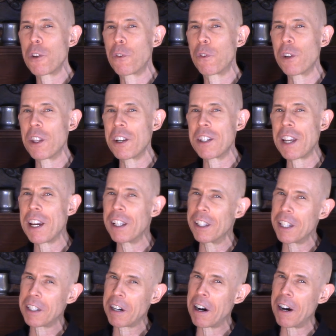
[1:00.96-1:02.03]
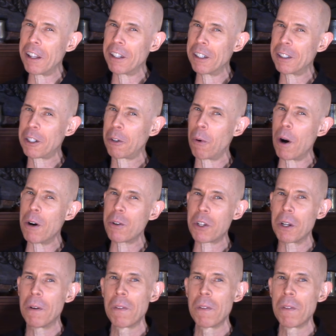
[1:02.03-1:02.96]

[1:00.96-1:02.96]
for the Daily Caller, quote,